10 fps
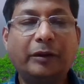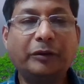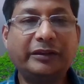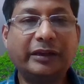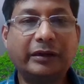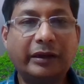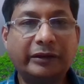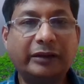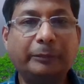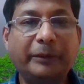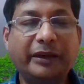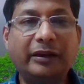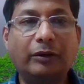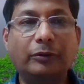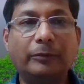The background is a
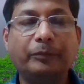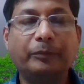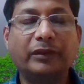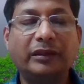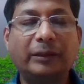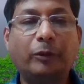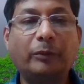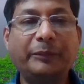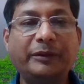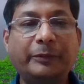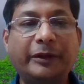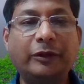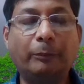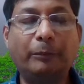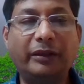cluttered background. The problem is very
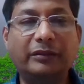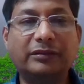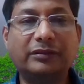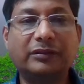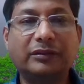complex.